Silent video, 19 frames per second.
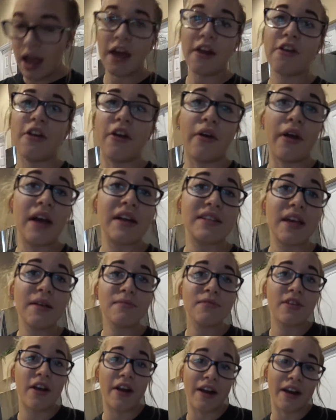I don't know, guys.
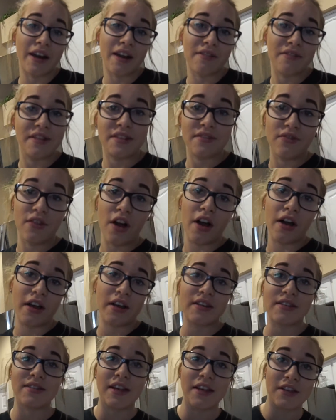I'm sorry if this vlog
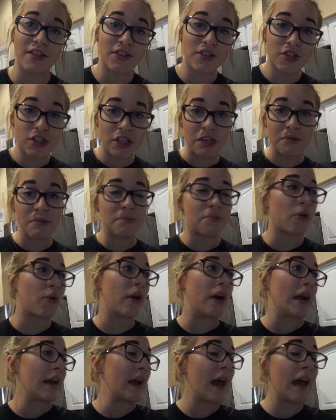is like stupid
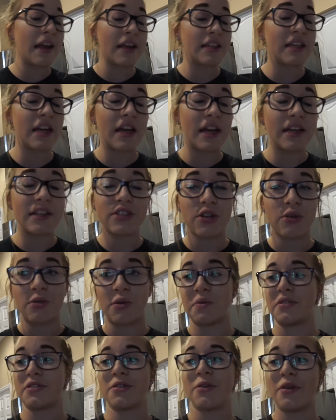boring. I don't
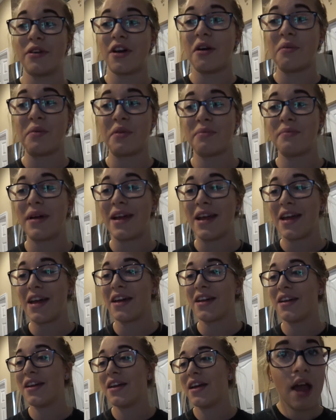know what's going on with my
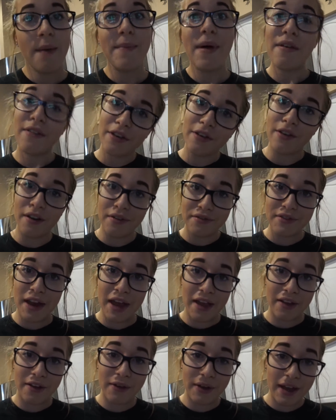head. I'm having a rough
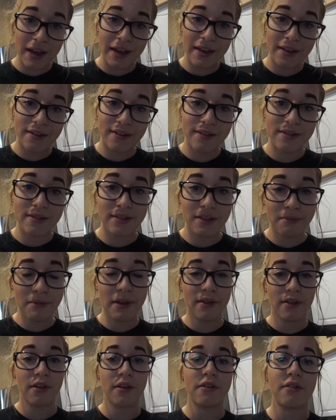day, okay? Leave
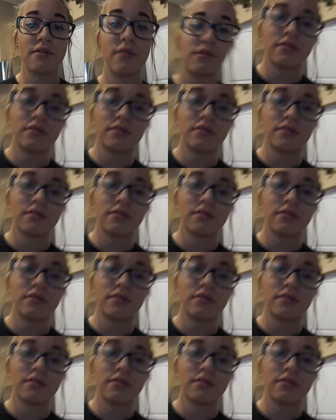me alone.